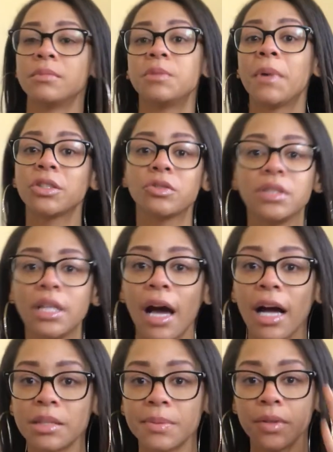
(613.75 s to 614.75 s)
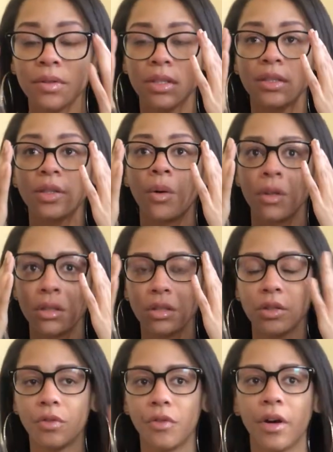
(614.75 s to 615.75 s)
specialty hospitals, and so on and
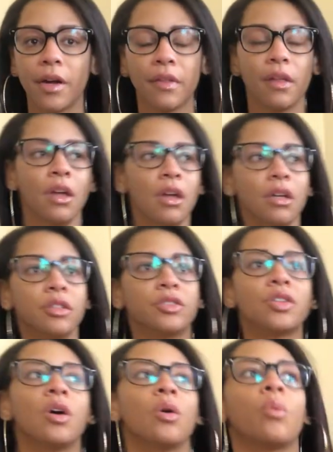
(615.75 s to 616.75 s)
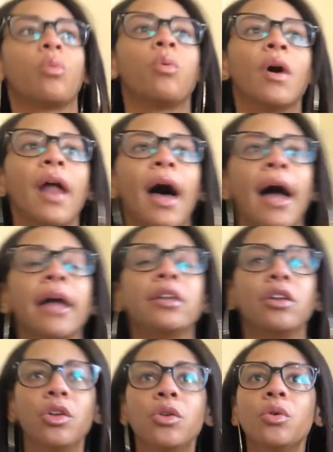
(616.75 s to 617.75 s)
so forth. So, what I
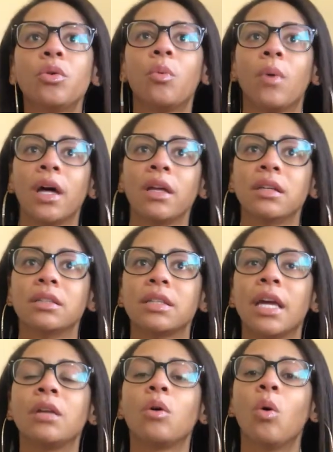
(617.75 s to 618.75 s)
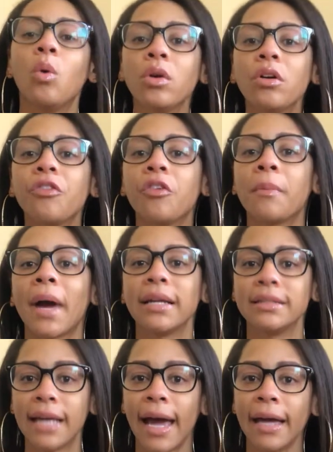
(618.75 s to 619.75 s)
knew was in order for my
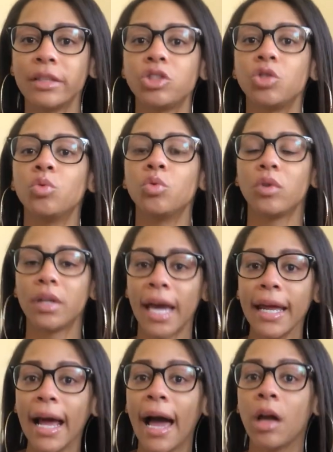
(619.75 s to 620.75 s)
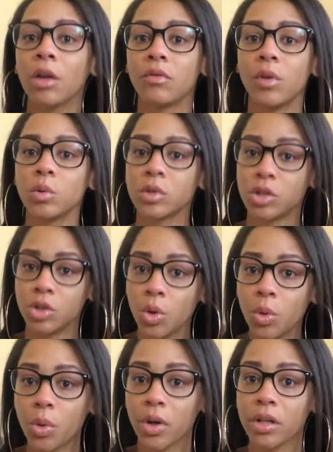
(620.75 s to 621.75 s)
dad to get out of those
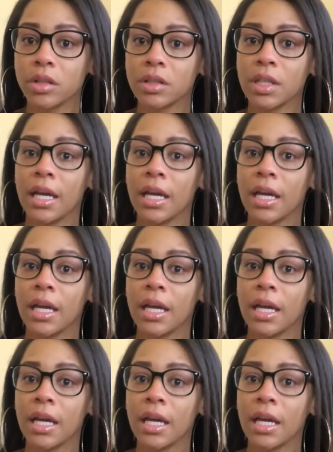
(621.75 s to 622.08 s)
doors